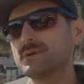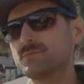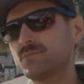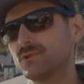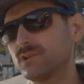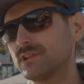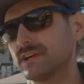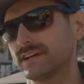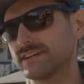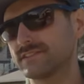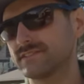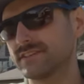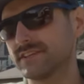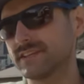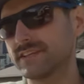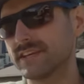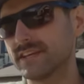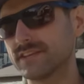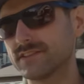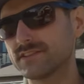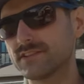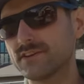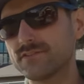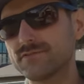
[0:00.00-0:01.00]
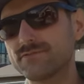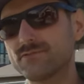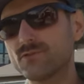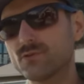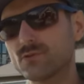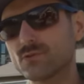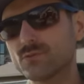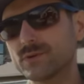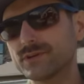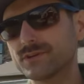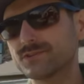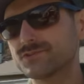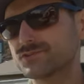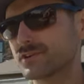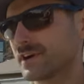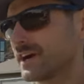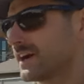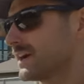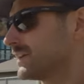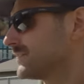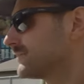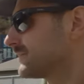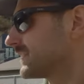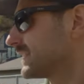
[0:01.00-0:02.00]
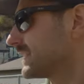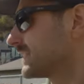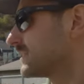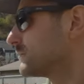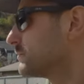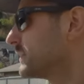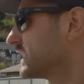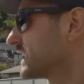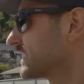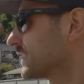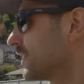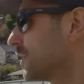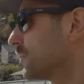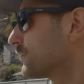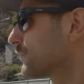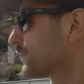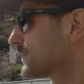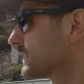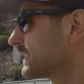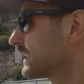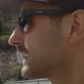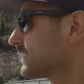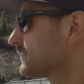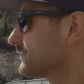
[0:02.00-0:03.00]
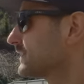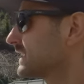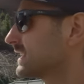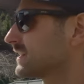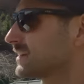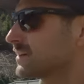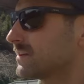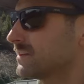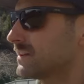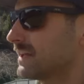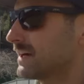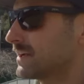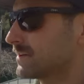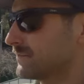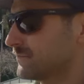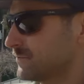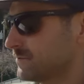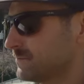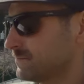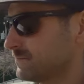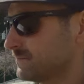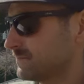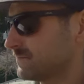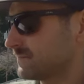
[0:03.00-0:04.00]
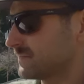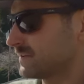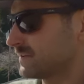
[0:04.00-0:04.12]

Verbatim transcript: people like to get the four wheel drive and make an overland vehicle out of them.